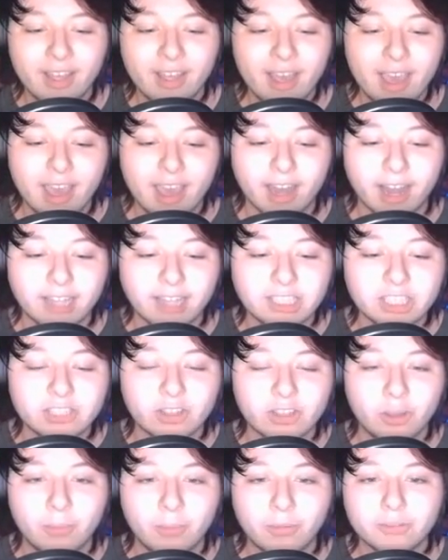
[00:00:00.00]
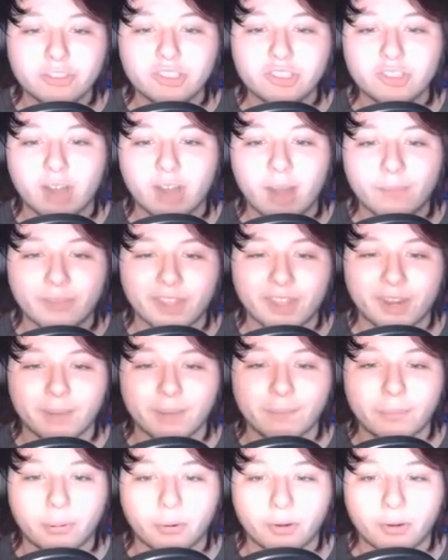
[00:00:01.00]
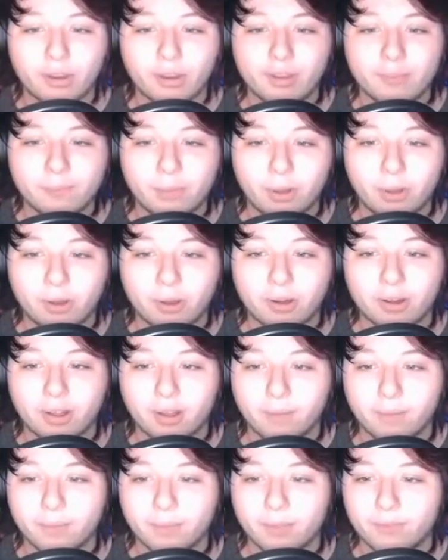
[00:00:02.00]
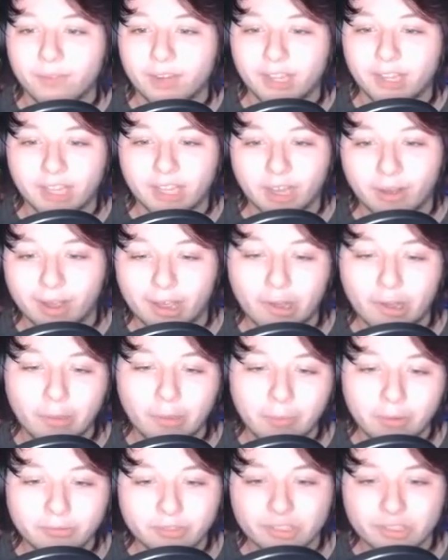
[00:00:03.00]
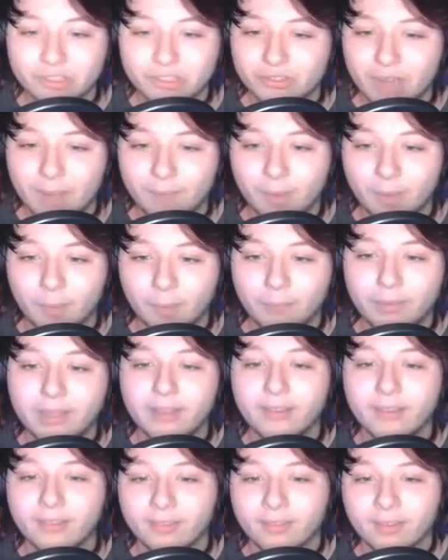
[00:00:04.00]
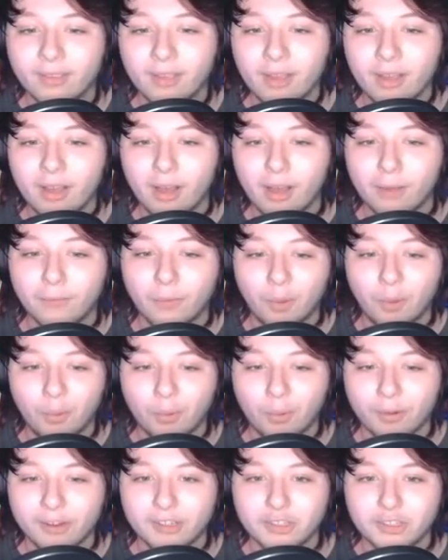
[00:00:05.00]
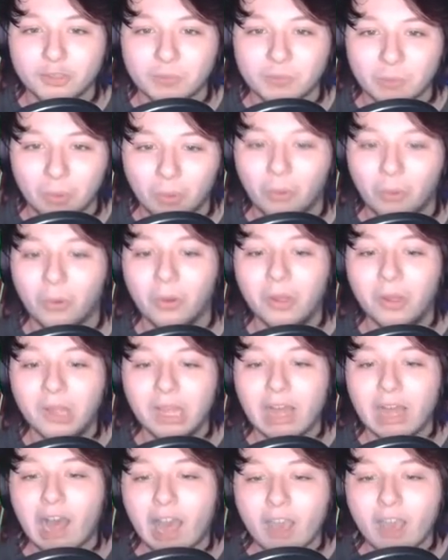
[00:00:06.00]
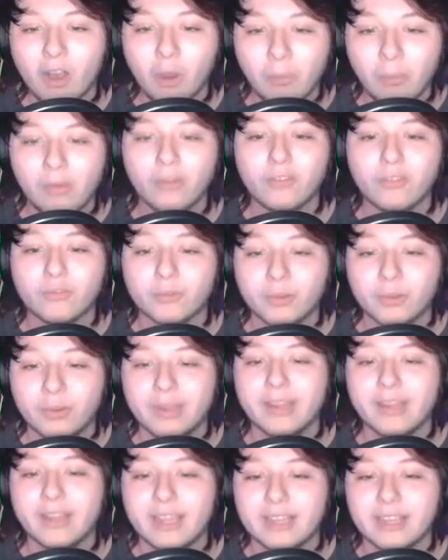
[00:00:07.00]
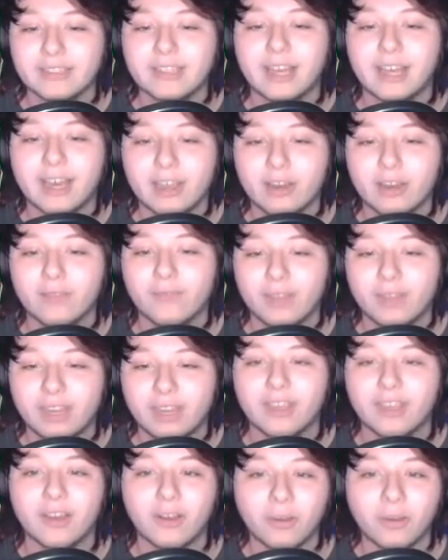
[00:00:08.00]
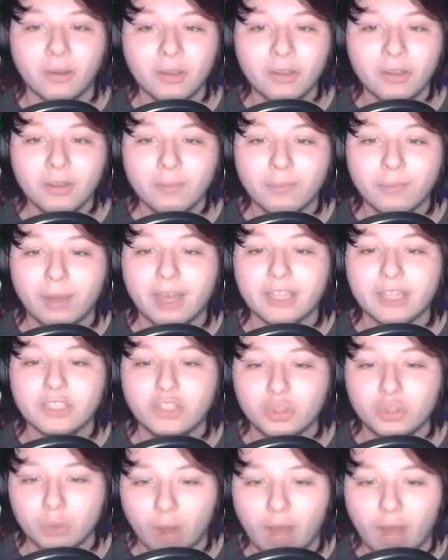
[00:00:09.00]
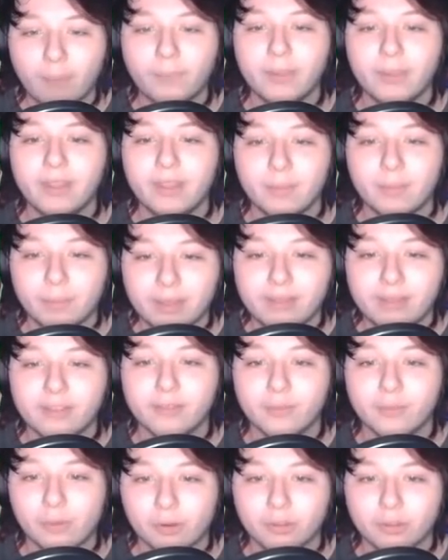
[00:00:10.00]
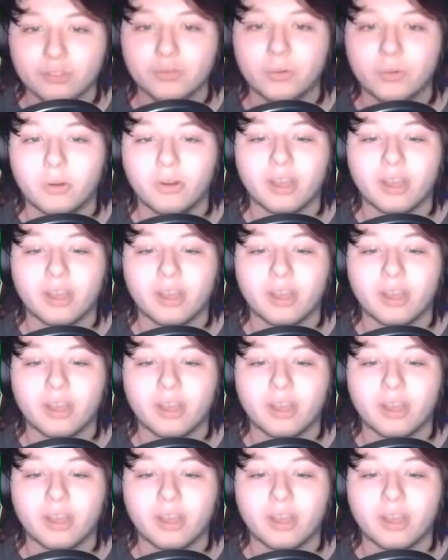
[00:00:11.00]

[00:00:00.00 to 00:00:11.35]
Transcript: and I just almost dropped an important part of the video. I almost just dropped a piece of orange wool. I almost ruined the entire video by dropping the piece of orange wool. Like,